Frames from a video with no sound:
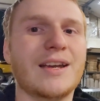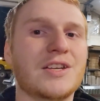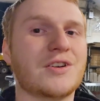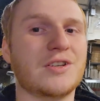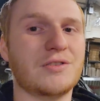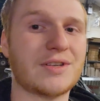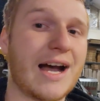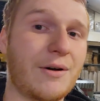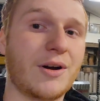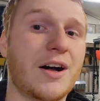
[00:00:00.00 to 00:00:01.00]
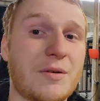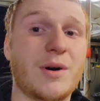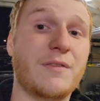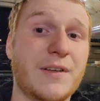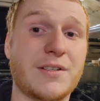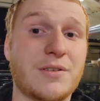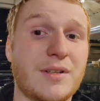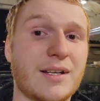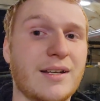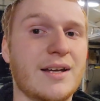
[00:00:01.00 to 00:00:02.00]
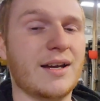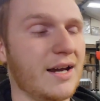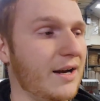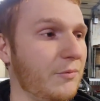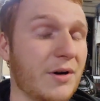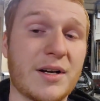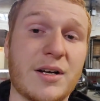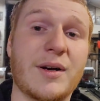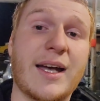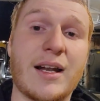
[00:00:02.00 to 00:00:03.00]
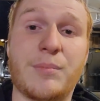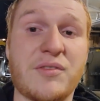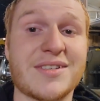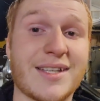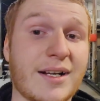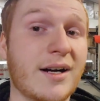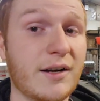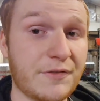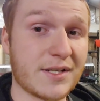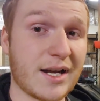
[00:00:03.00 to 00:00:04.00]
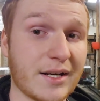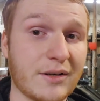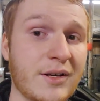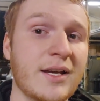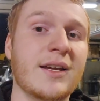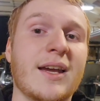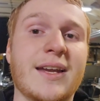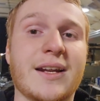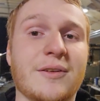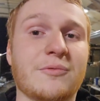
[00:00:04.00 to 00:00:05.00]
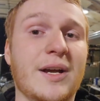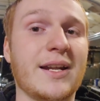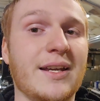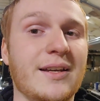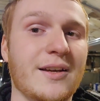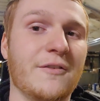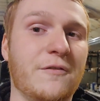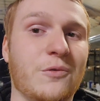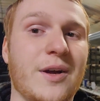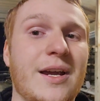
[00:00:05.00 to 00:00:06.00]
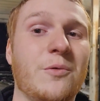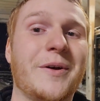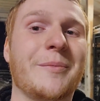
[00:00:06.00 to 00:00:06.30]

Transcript: You can use our Auto Mafia tuning. And we're going to go ahead and pull this thing off the dyno and get it ready for a rear